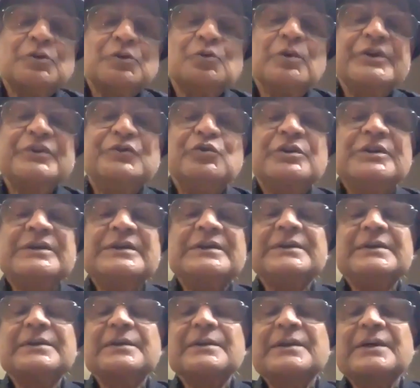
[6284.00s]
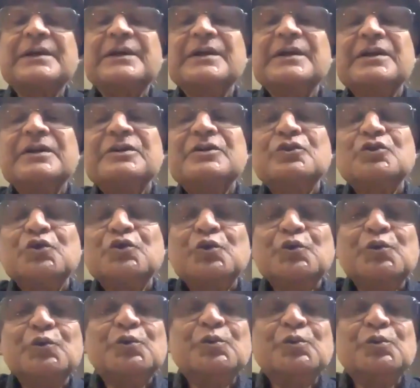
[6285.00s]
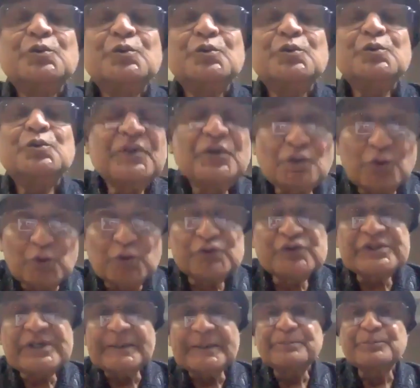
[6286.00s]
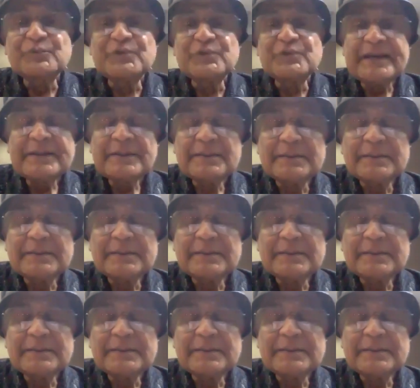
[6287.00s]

When we learn to do something,